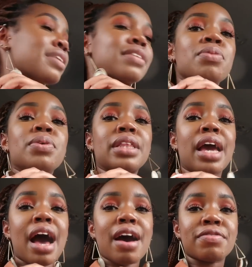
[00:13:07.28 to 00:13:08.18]
see what they
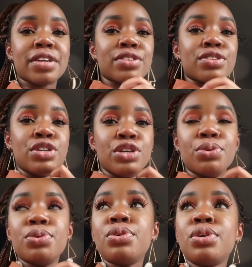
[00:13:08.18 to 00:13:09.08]
have that's
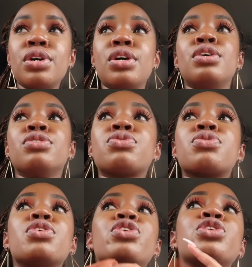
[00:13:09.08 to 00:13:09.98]
new.
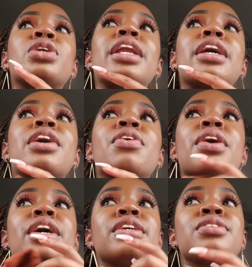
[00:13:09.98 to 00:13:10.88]
So usually
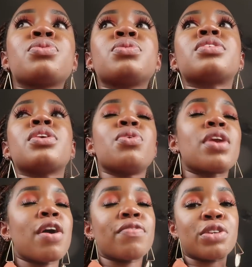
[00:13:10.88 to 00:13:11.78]
Grace, who's the
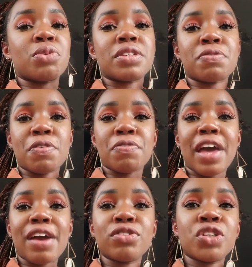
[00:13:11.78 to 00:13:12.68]
owner of the 25th
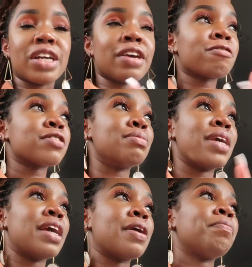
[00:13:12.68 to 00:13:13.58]
hive, she gives
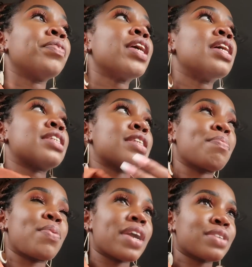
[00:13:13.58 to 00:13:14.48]
me
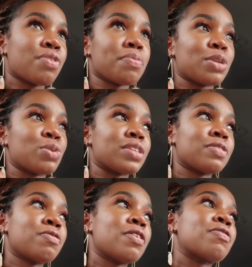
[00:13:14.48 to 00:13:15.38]
some products from the
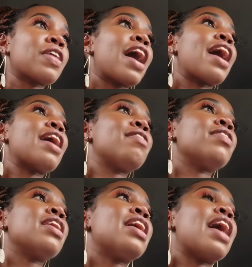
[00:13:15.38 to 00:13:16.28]
25th hive,
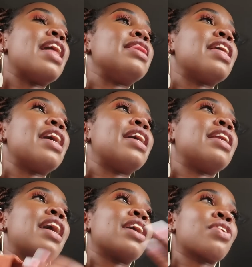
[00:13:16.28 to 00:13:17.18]
and
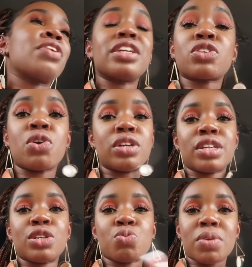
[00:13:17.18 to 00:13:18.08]
then I create
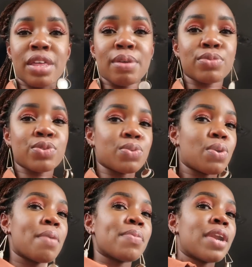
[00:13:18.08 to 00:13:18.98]
content with them.
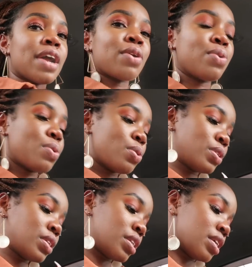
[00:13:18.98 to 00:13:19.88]
So I'm gonna go
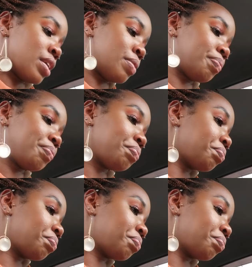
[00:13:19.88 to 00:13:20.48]
see